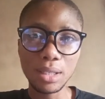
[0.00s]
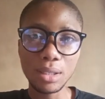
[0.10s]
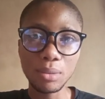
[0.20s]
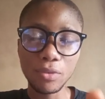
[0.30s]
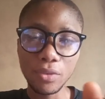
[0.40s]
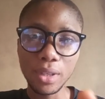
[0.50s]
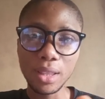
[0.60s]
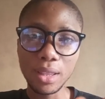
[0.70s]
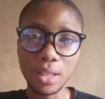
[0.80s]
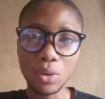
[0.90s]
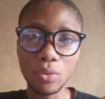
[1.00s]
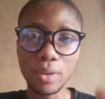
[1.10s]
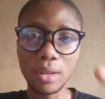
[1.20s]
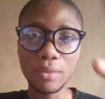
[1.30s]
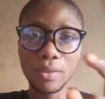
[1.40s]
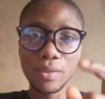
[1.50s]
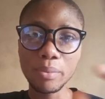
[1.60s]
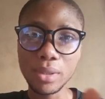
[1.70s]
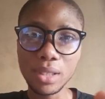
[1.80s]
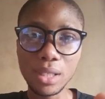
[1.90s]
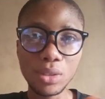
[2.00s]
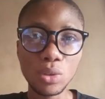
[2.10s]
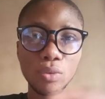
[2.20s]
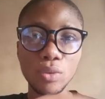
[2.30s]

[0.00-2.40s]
feed take over 50% of the